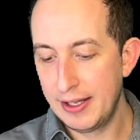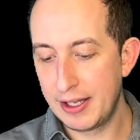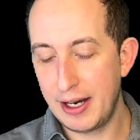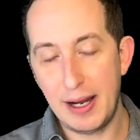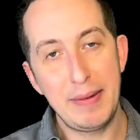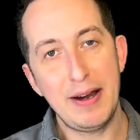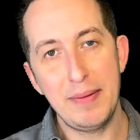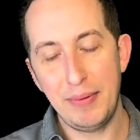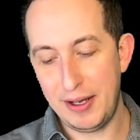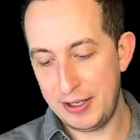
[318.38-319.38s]
The
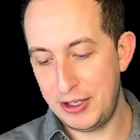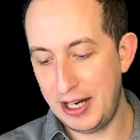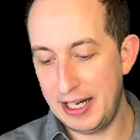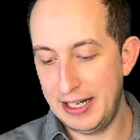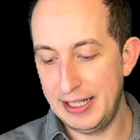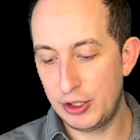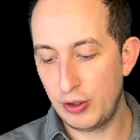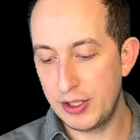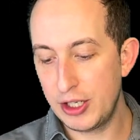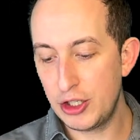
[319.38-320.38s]
Nimera blockchain is
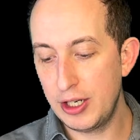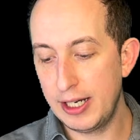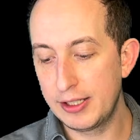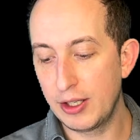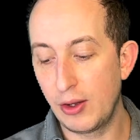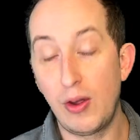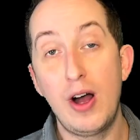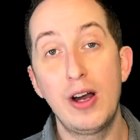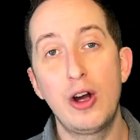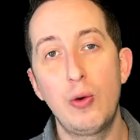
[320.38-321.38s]
transitioning to the
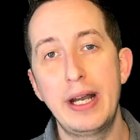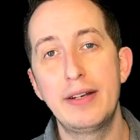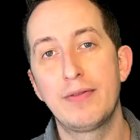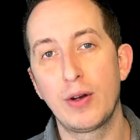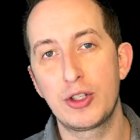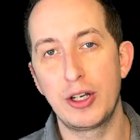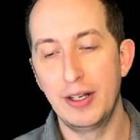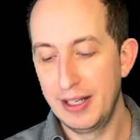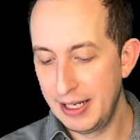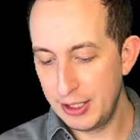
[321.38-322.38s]
long-awaited
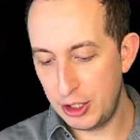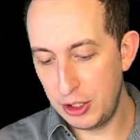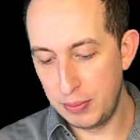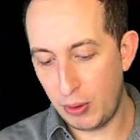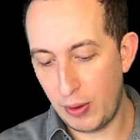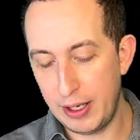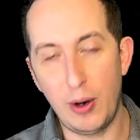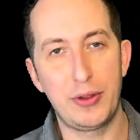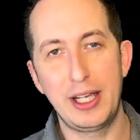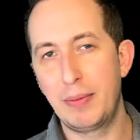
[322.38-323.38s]
version
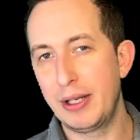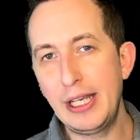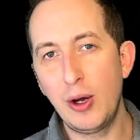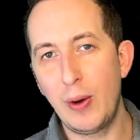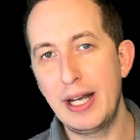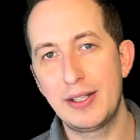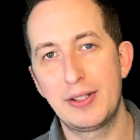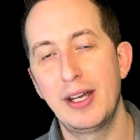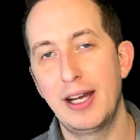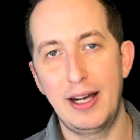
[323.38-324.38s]
2.0. Think about EON
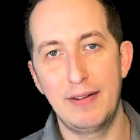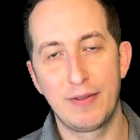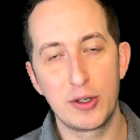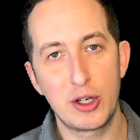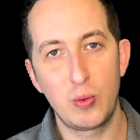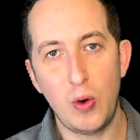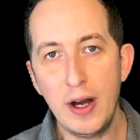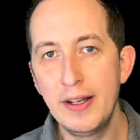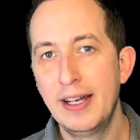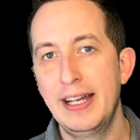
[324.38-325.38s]
as version
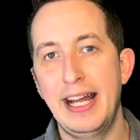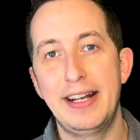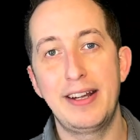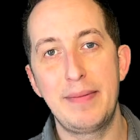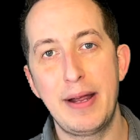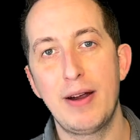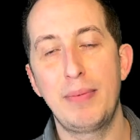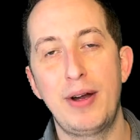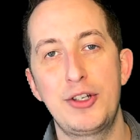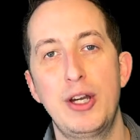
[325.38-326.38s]
1, and Nimera
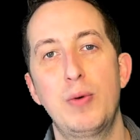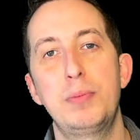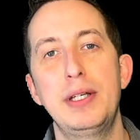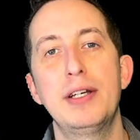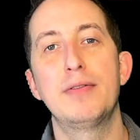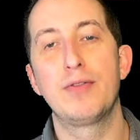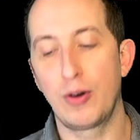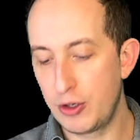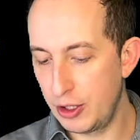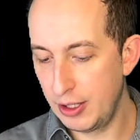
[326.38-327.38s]
blockchain will be
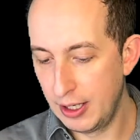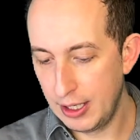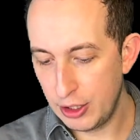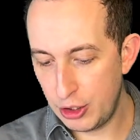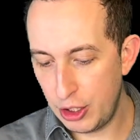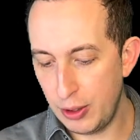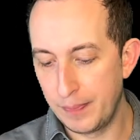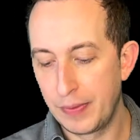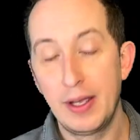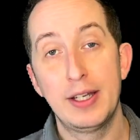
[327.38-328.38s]
version 2.
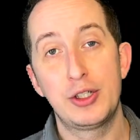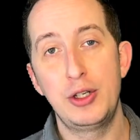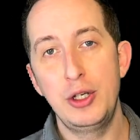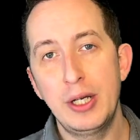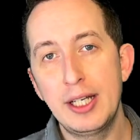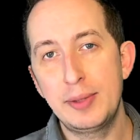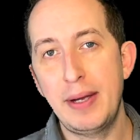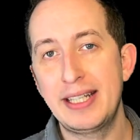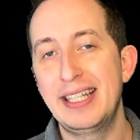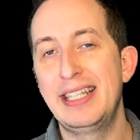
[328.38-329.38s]
So you can
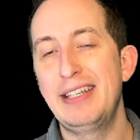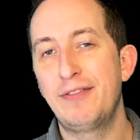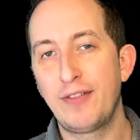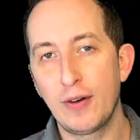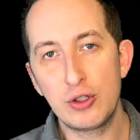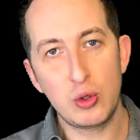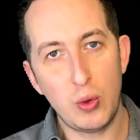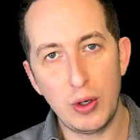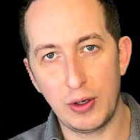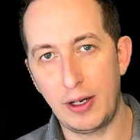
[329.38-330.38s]
expect in the first
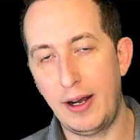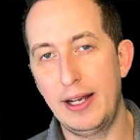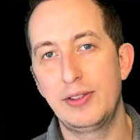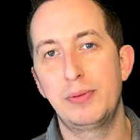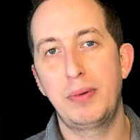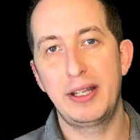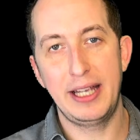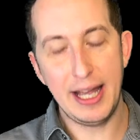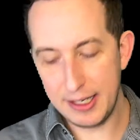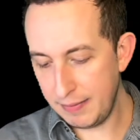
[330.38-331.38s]
quarter, guys, by
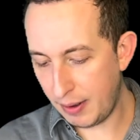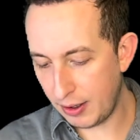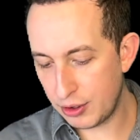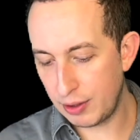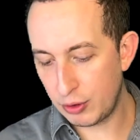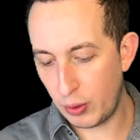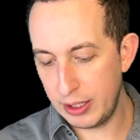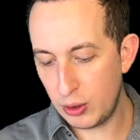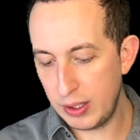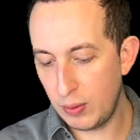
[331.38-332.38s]
the end of March of
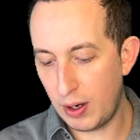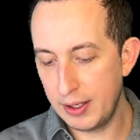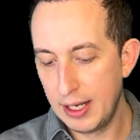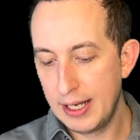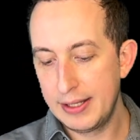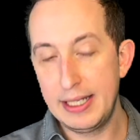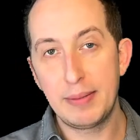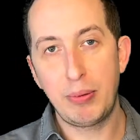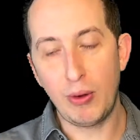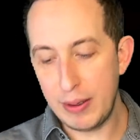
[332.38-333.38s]
2021, the
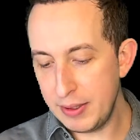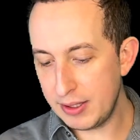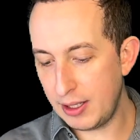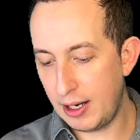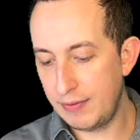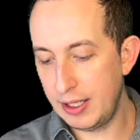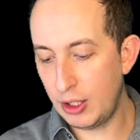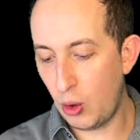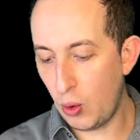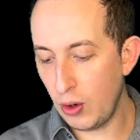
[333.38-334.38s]
deployment of the
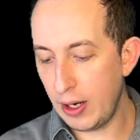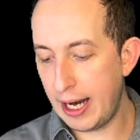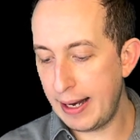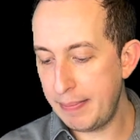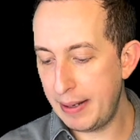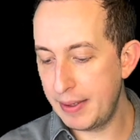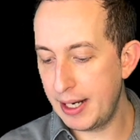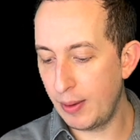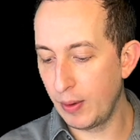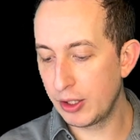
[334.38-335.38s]
core and payment
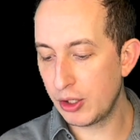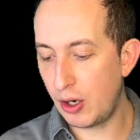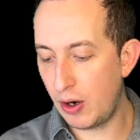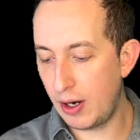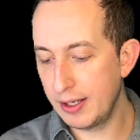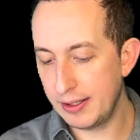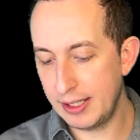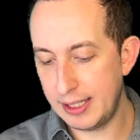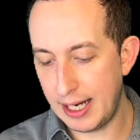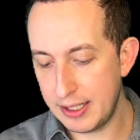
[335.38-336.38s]
networks on the
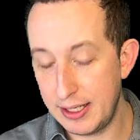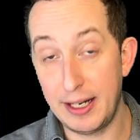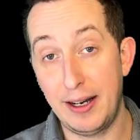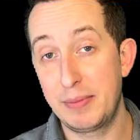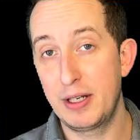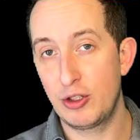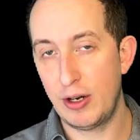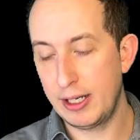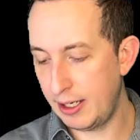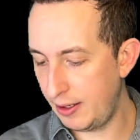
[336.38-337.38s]
testnet. And I'm going to try
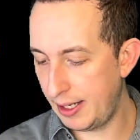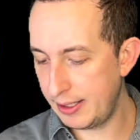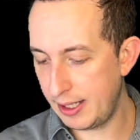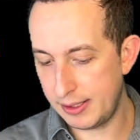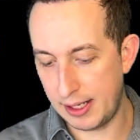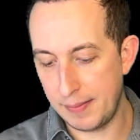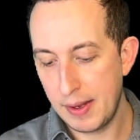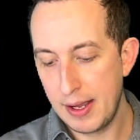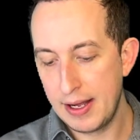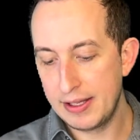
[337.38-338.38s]
to get on that testnet.
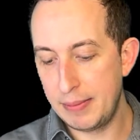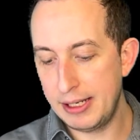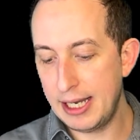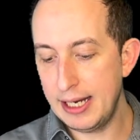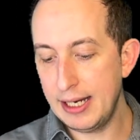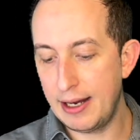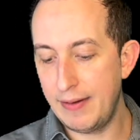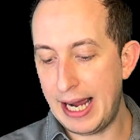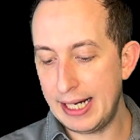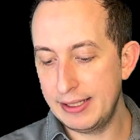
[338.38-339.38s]
The beginning of
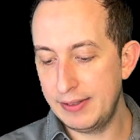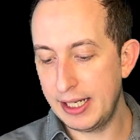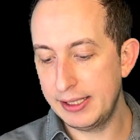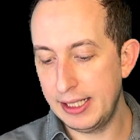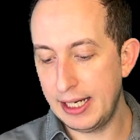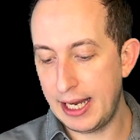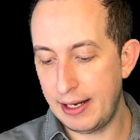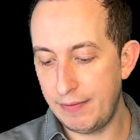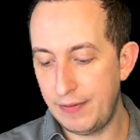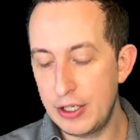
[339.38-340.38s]
active testing
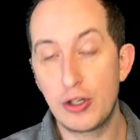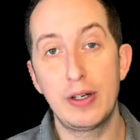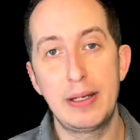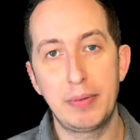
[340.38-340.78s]
and feature